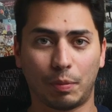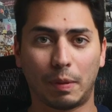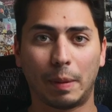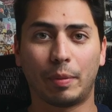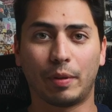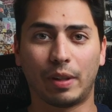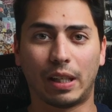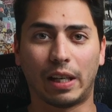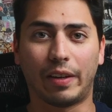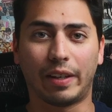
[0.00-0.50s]
people
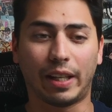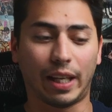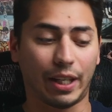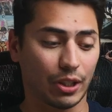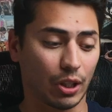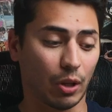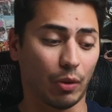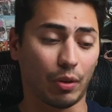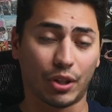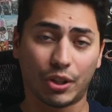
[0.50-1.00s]
nowadays
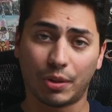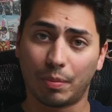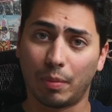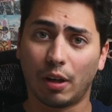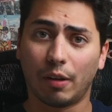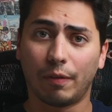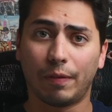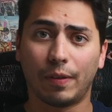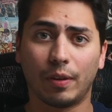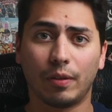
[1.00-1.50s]
own a
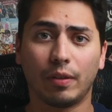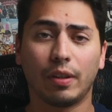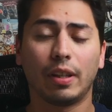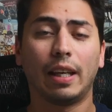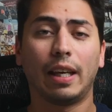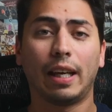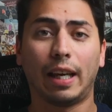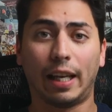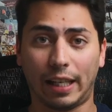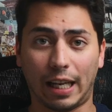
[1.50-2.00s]
smartphone,
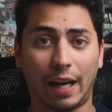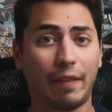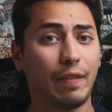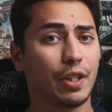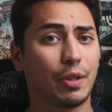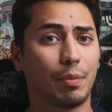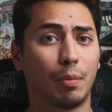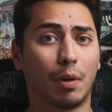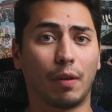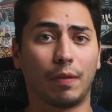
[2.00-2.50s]
and every
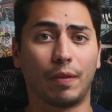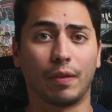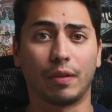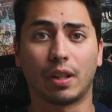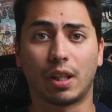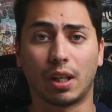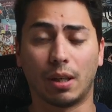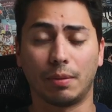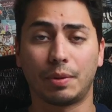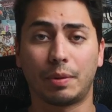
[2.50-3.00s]
smartphone
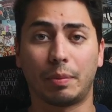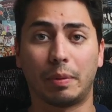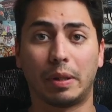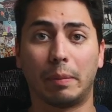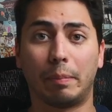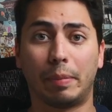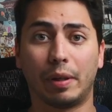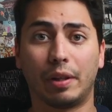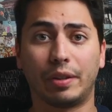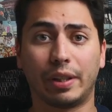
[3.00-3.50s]
comes with a
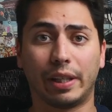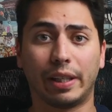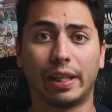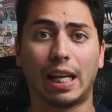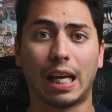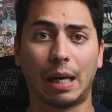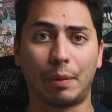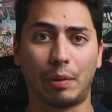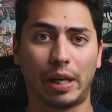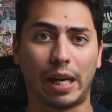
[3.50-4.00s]
built-in
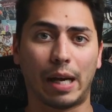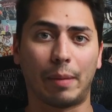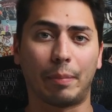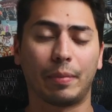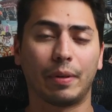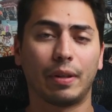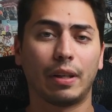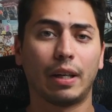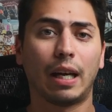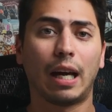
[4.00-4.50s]
camera app.
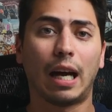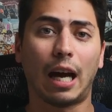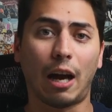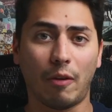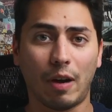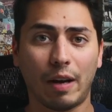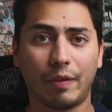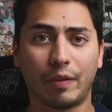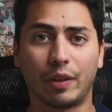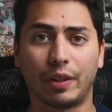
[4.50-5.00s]

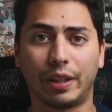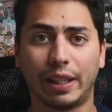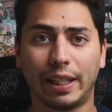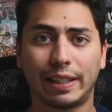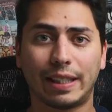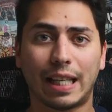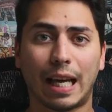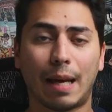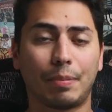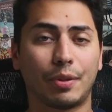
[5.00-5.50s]
However, these
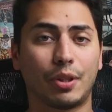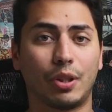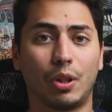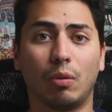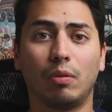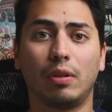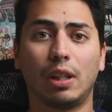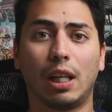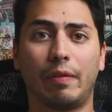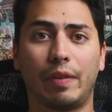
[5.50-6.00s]
apps
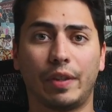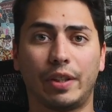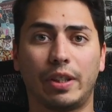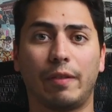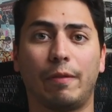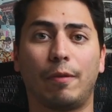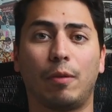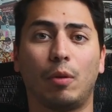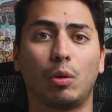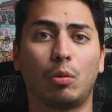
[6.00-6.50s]
don't leverage the
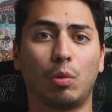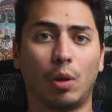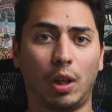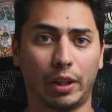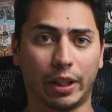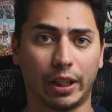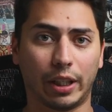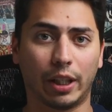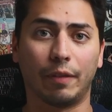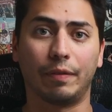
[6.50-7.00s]
full
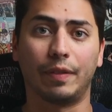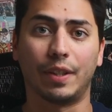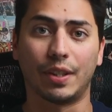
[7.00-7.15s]
quality of the